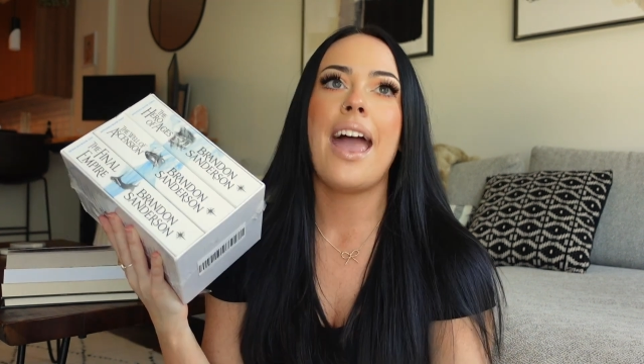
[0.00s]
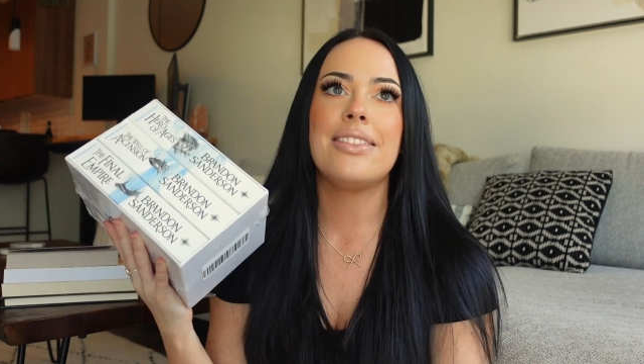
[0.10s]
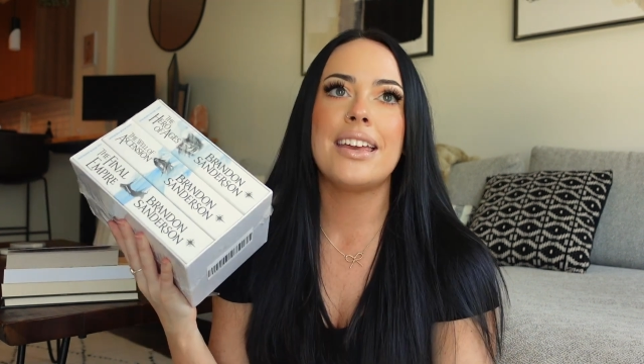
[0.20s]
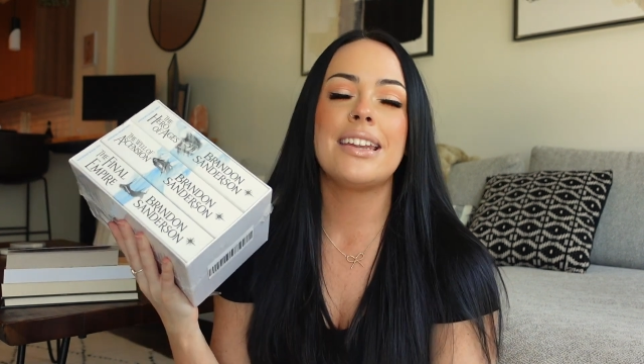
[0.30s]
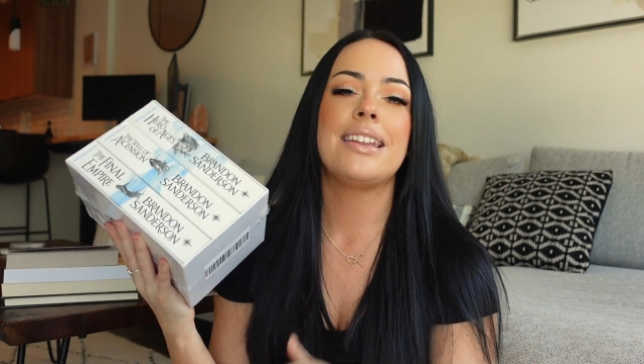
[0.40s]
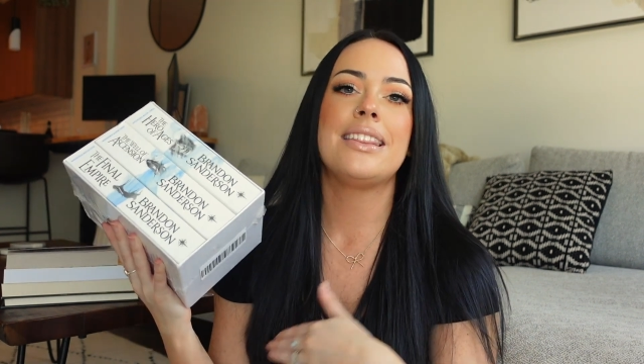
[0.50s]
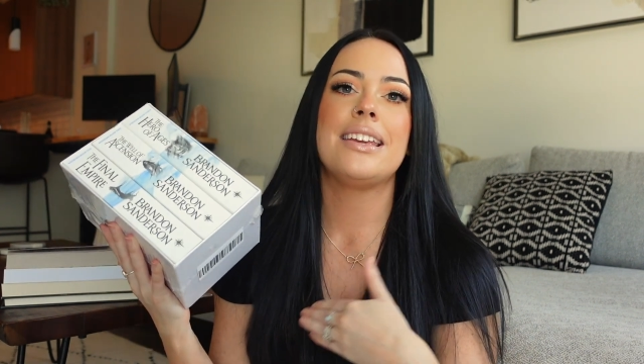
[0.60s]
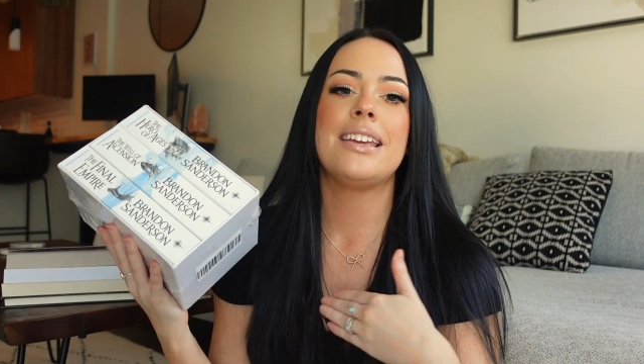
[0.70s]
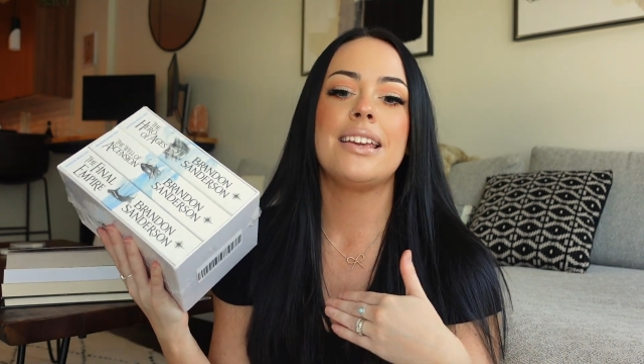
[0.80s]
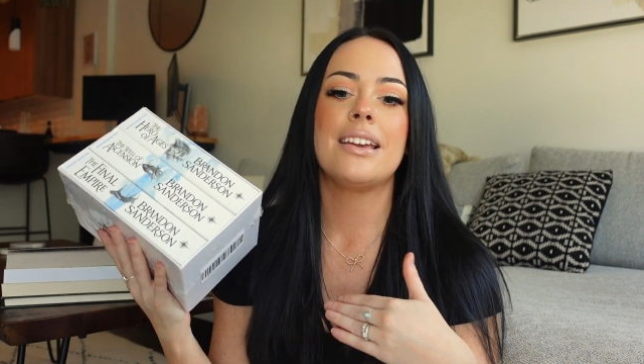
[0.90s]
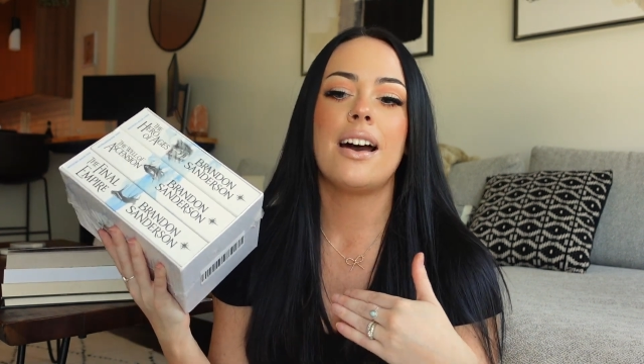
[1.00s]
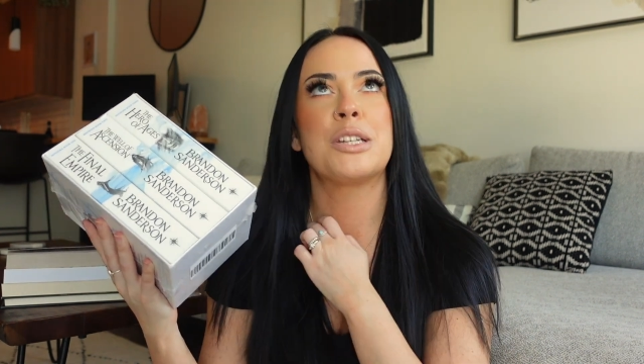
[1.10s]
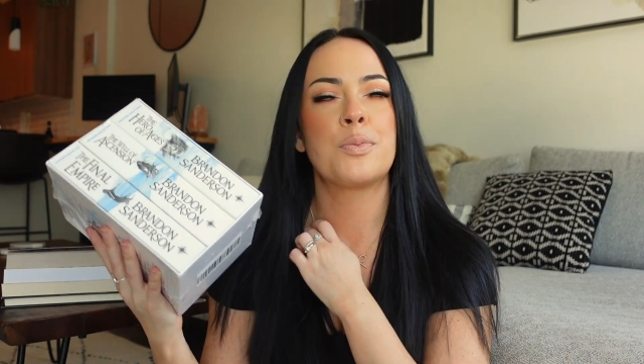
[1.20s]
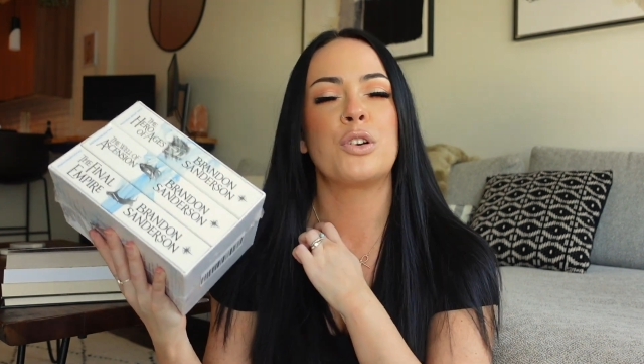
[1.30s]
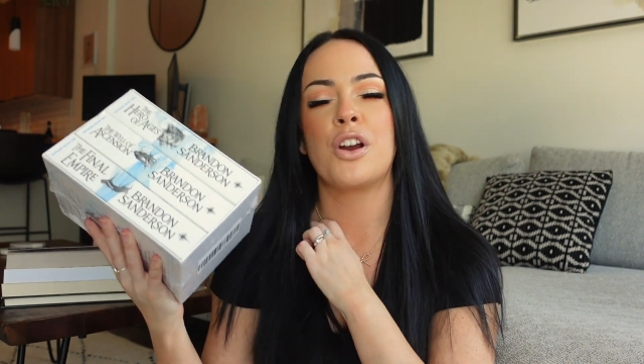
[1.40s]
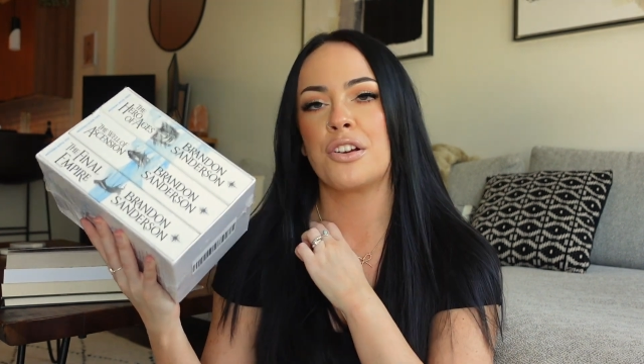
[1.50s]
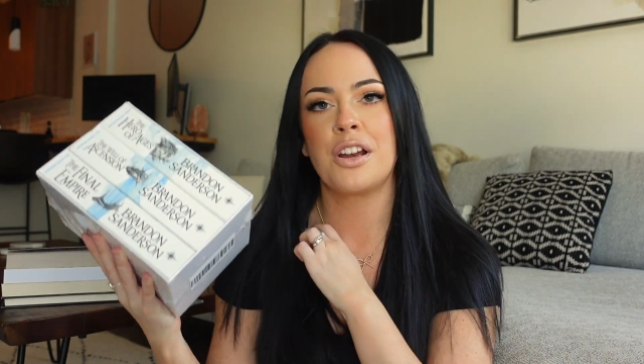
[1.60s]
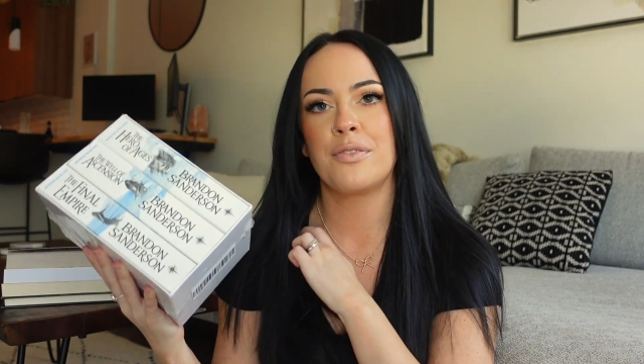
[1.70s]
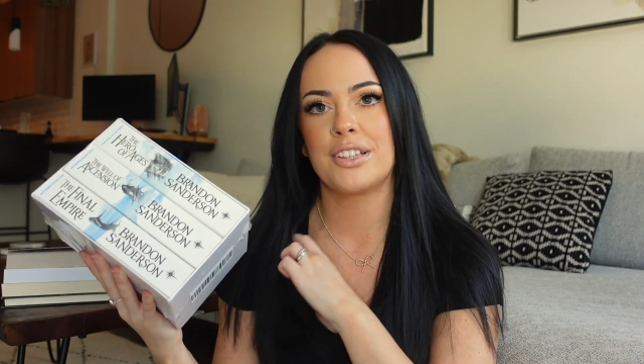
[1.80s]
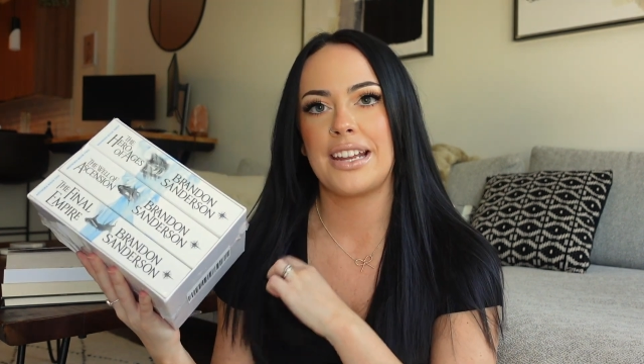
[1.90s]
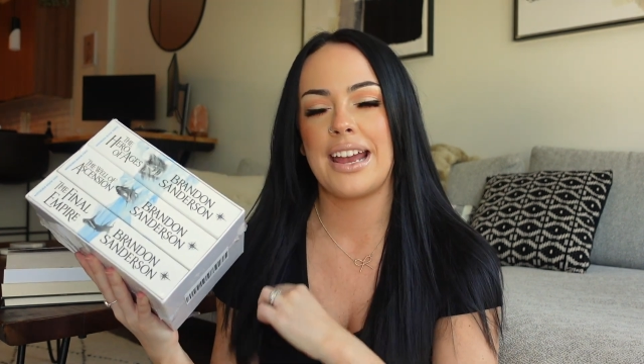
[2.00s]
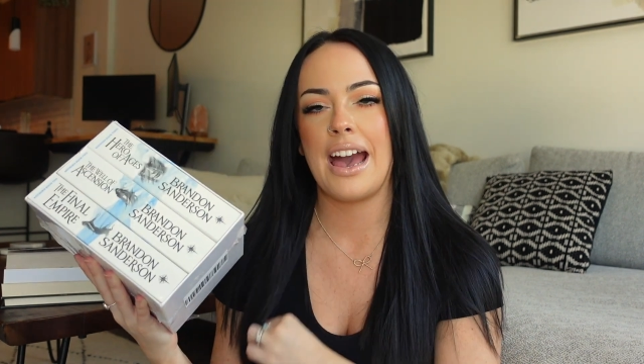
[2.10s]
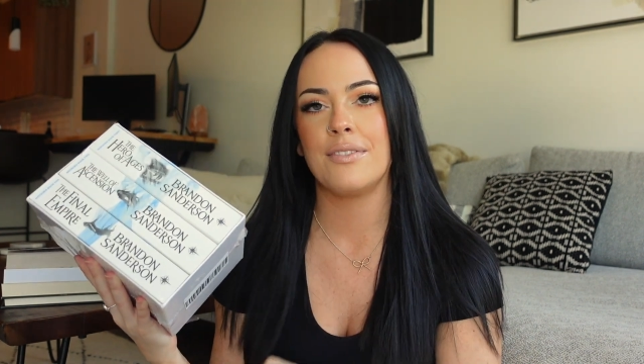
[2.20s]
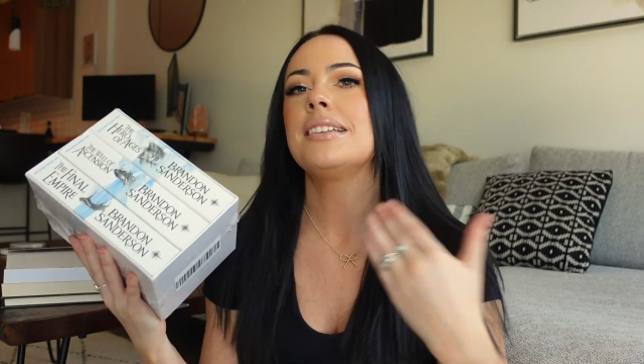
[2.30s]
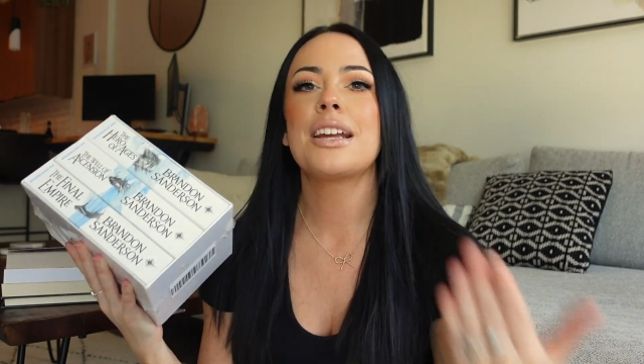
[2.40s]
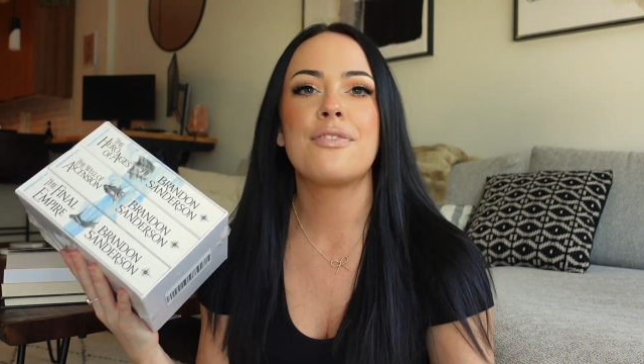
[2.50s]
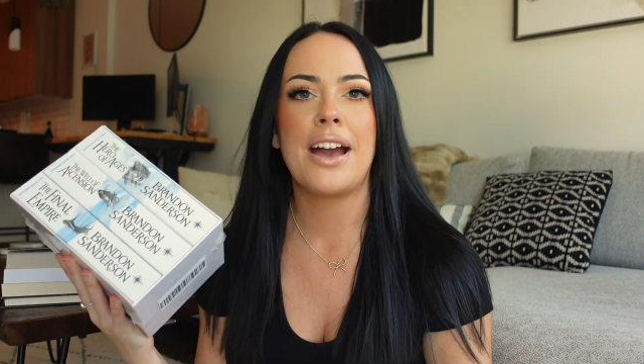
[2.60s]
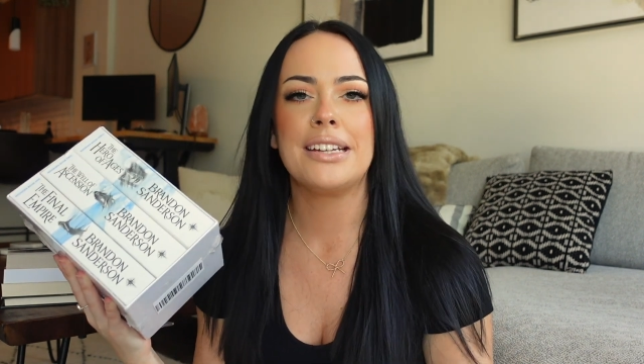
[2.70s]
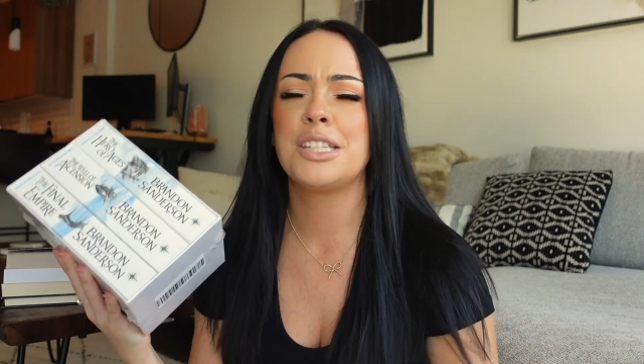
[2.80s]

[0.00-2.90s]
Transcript: And then the Mistborn hardcover that I have is like fine.